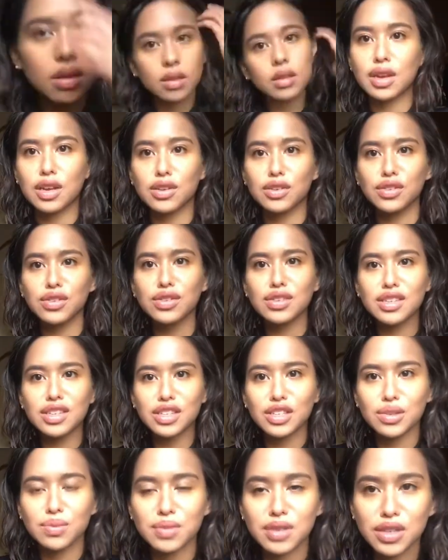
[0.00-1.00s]
I also
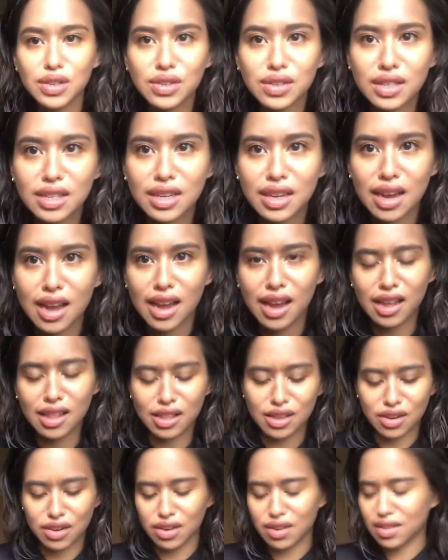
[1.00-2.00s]
need to be using a
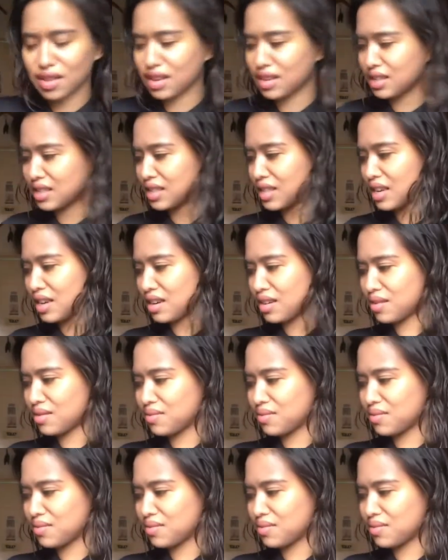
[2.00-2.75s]
highlighter, they say,